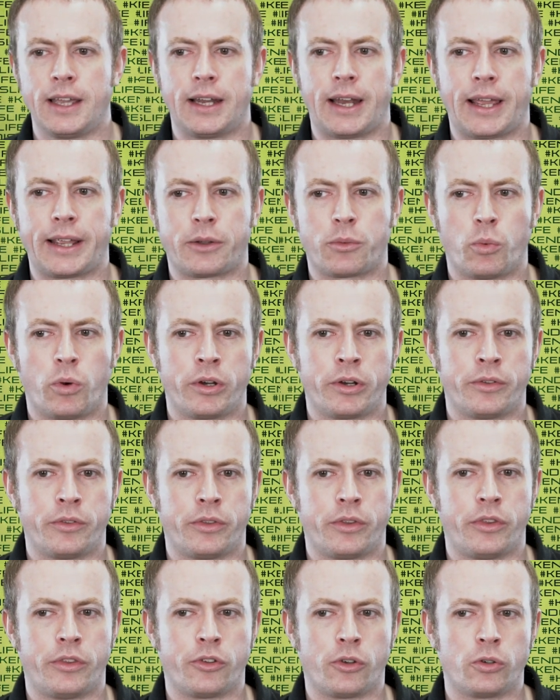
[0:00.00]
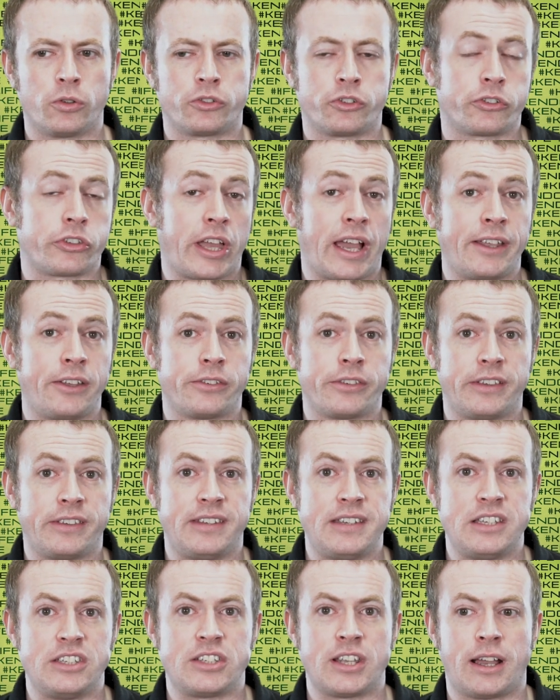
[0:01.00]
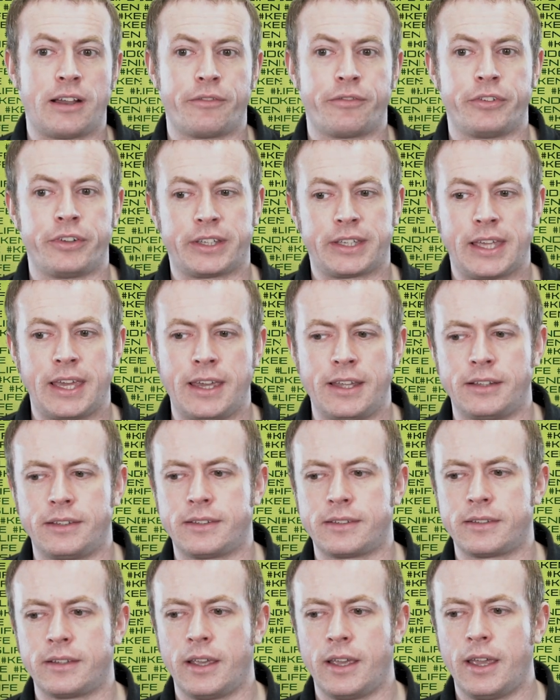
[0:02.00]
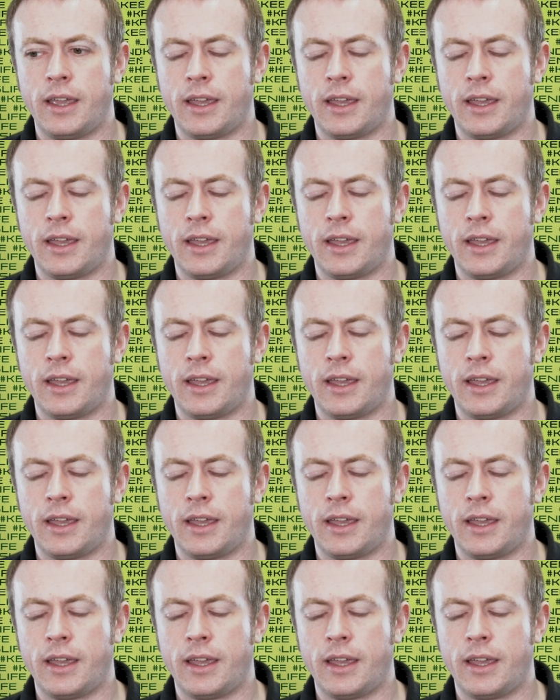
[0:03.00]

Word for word: Like one of the dojos that I used to teach at for the kids,